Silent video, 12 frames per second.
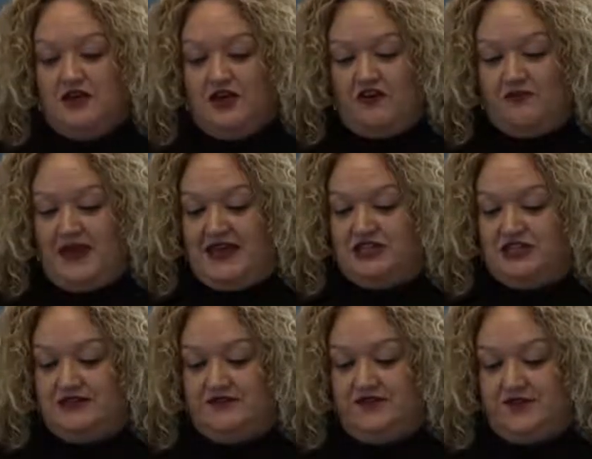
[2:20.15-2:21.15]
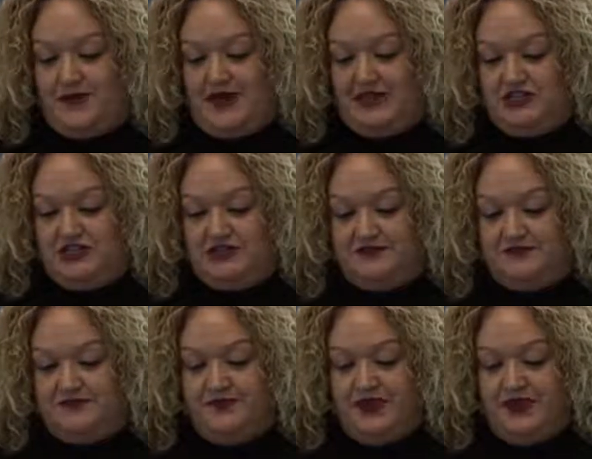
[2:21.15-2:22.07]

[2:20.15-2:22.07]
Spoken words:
of patient information,